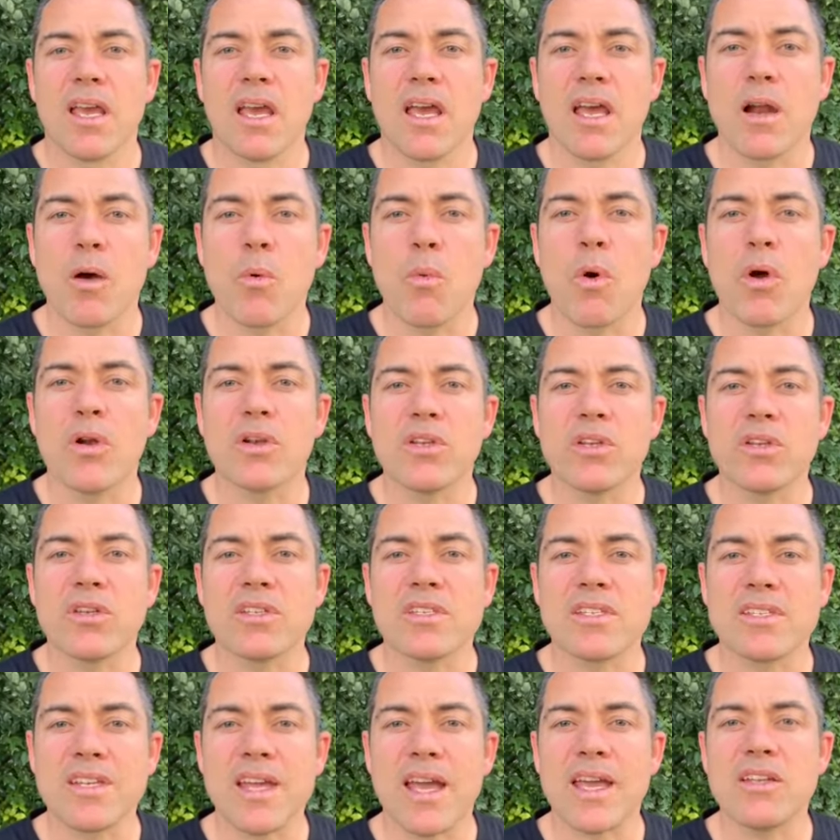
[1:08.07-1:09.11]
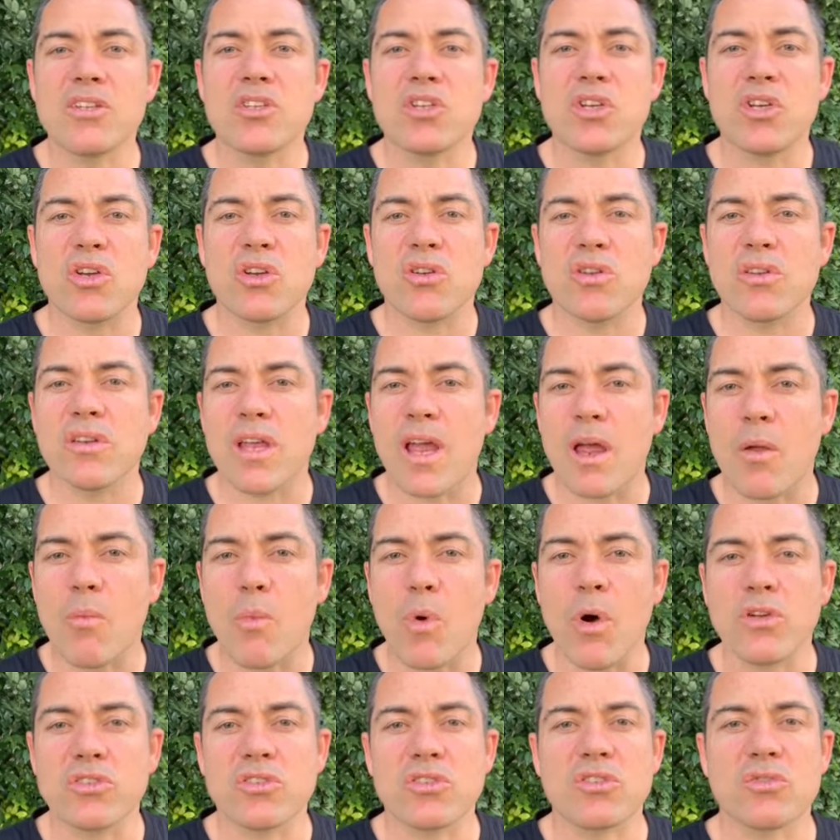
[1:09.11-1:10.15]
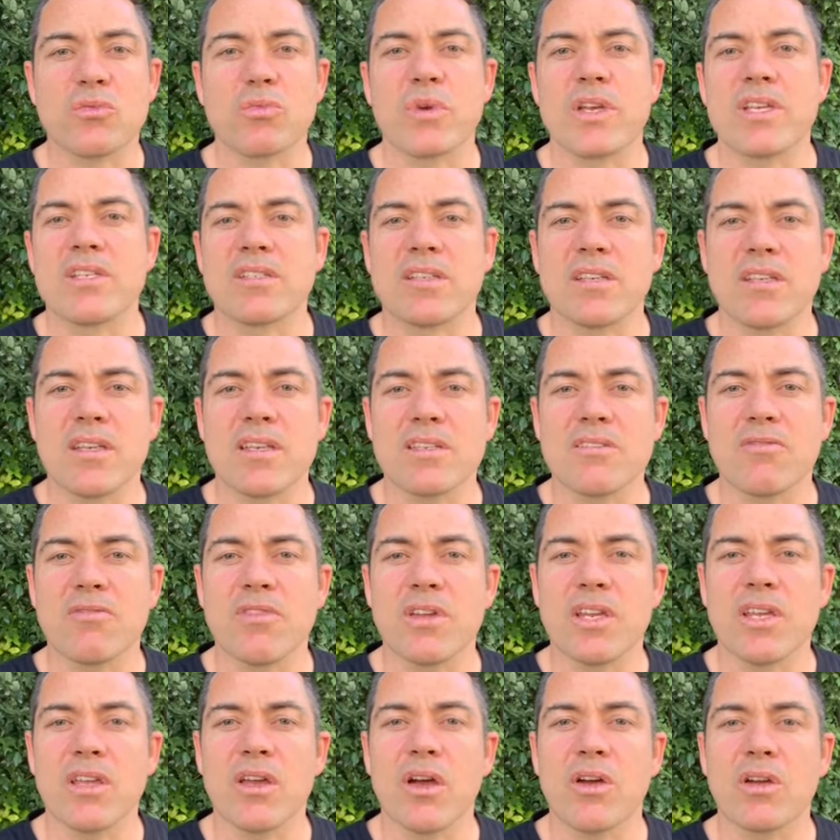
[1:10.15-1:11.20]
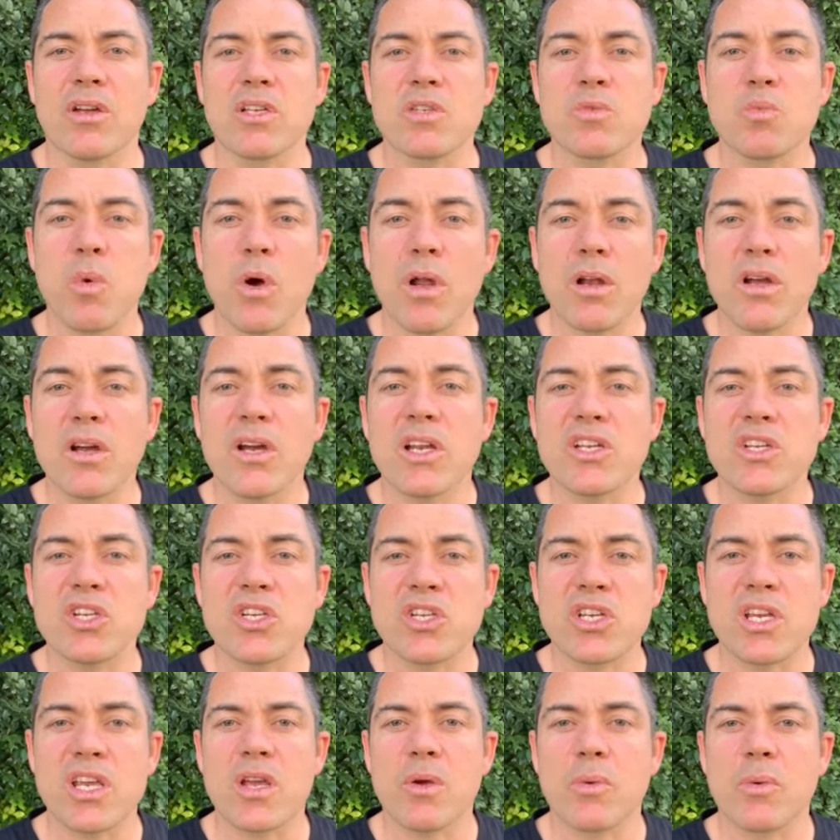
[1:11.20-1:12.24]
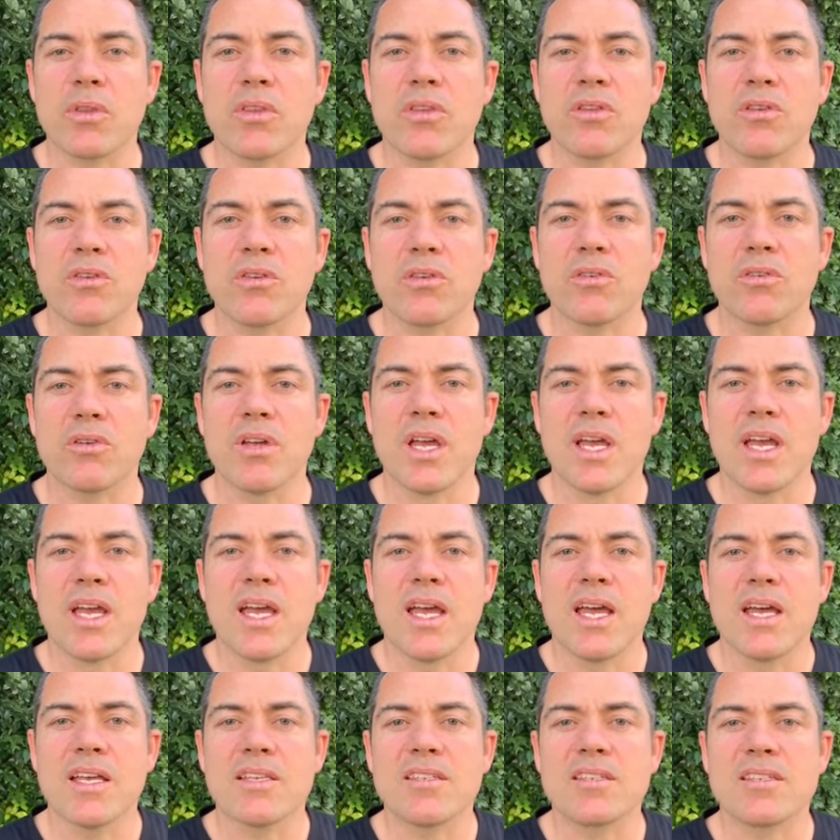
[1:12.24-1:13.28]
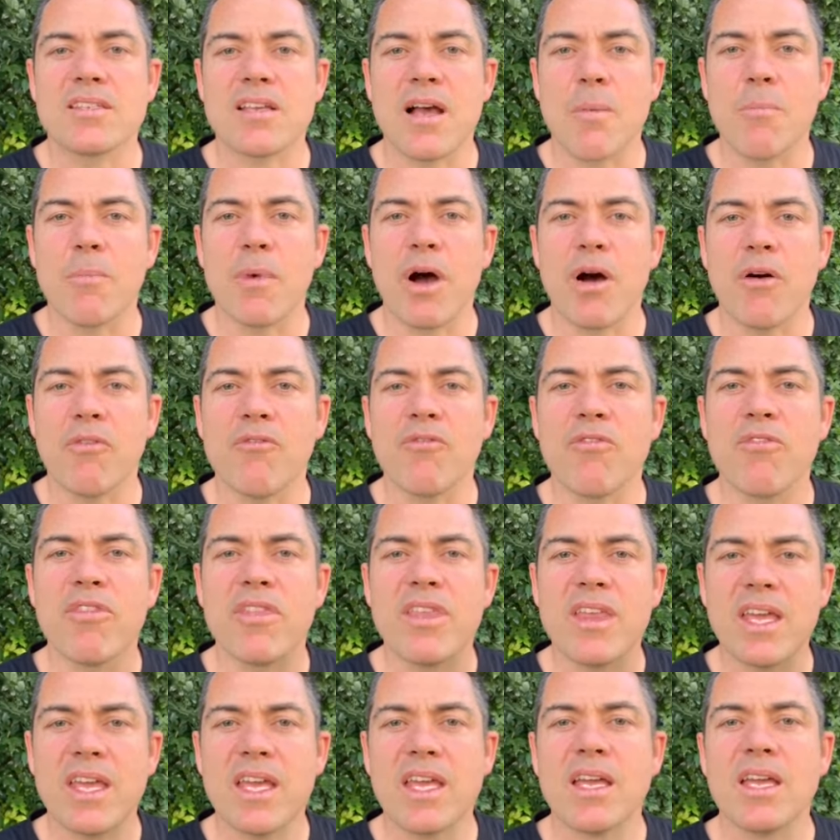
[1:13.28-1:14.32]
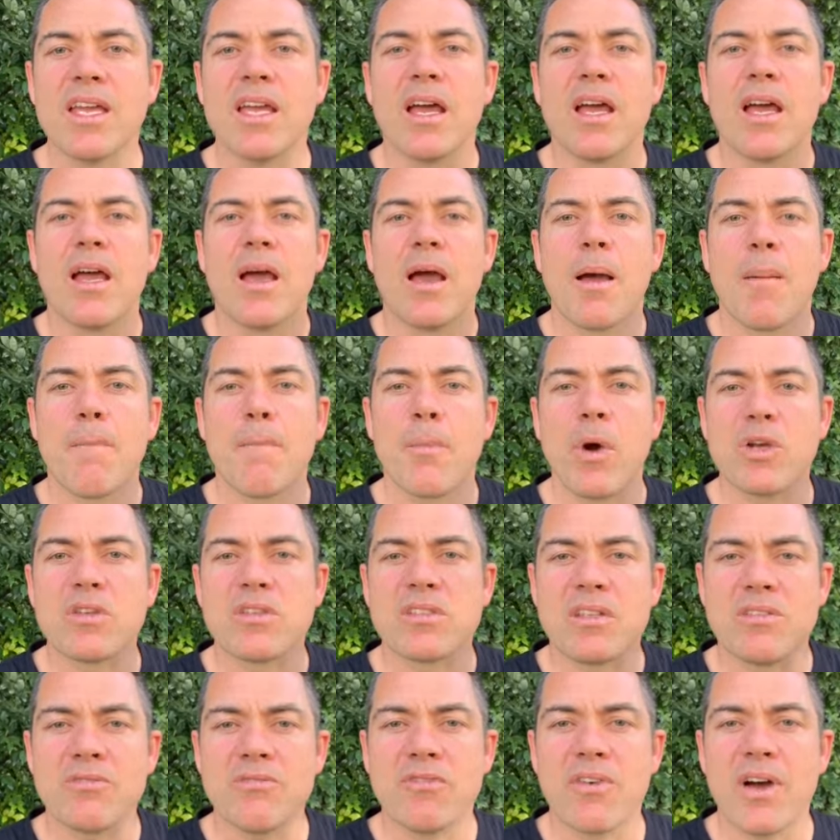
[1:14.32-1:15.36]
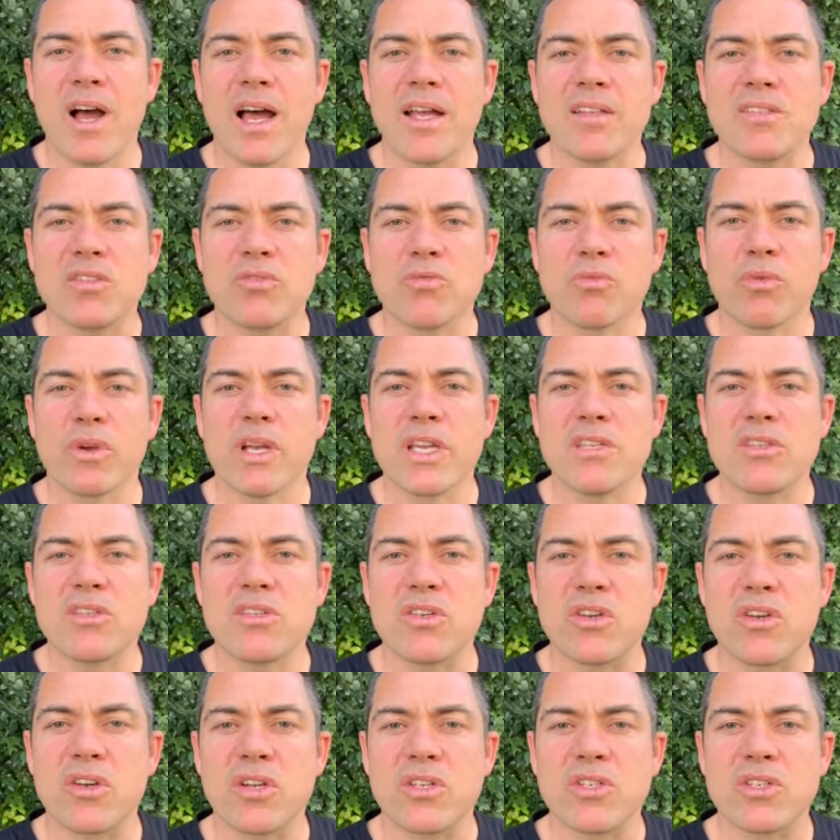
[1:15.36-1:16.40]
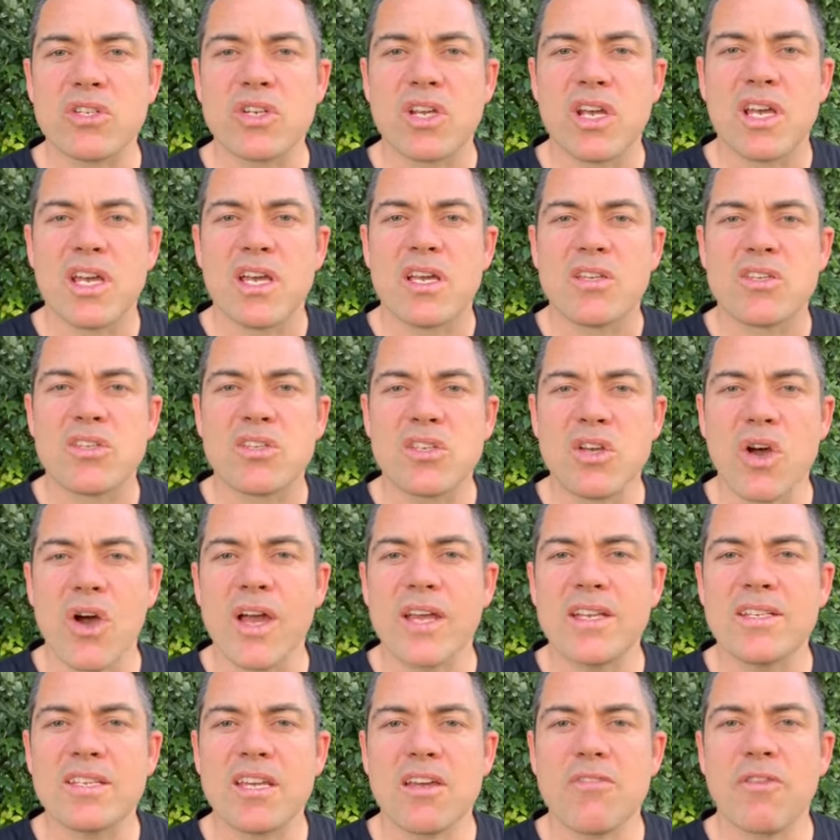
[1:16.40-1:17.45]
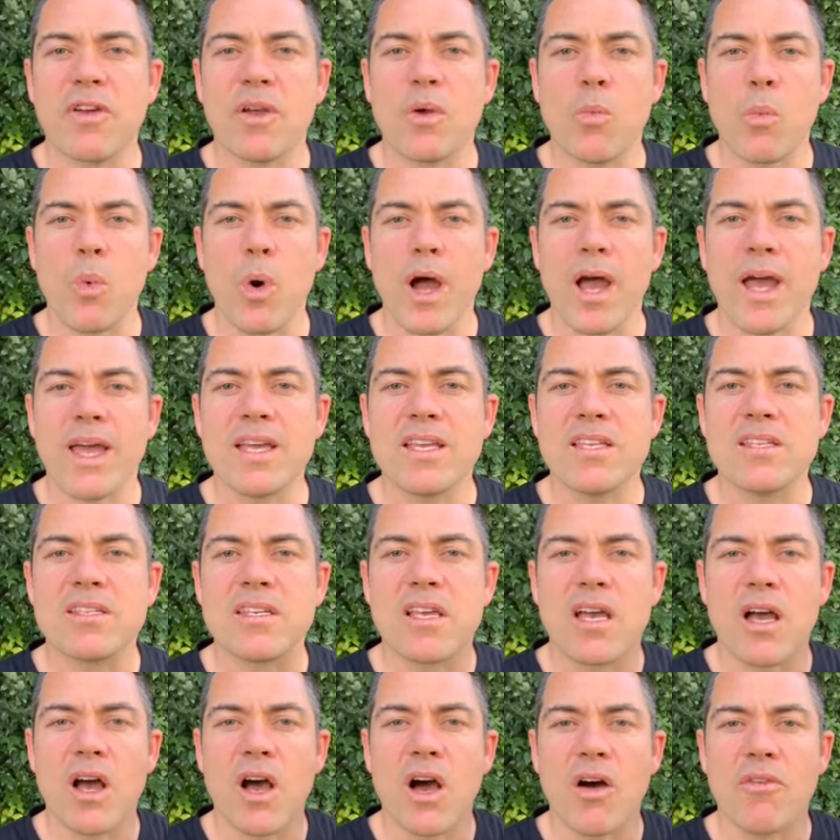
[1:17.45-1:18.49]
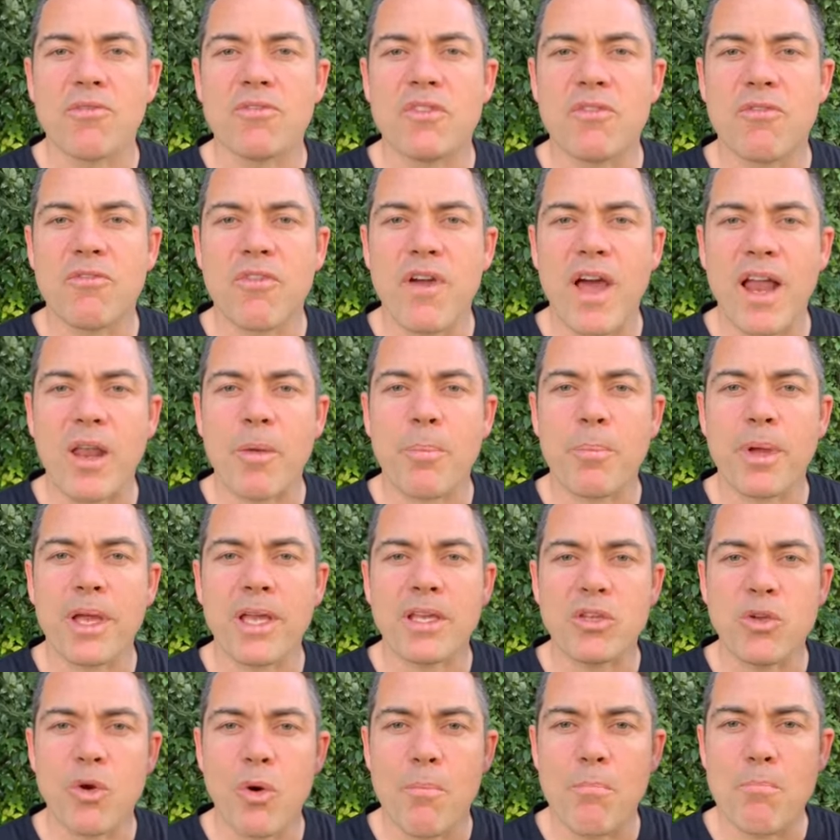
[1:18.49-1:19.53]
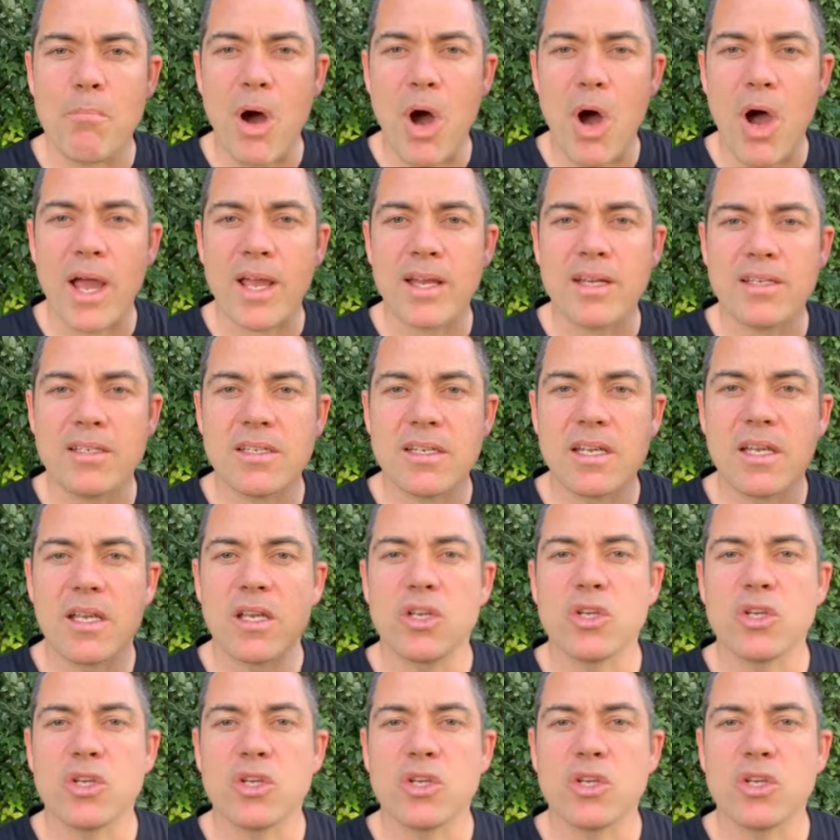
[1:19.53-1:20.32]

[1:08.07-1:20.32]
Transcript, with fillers: And I want you to stay tuned and watch the rest of this video because what I'm going to share with you is some of the most advanced research scientific ways of developing your mind,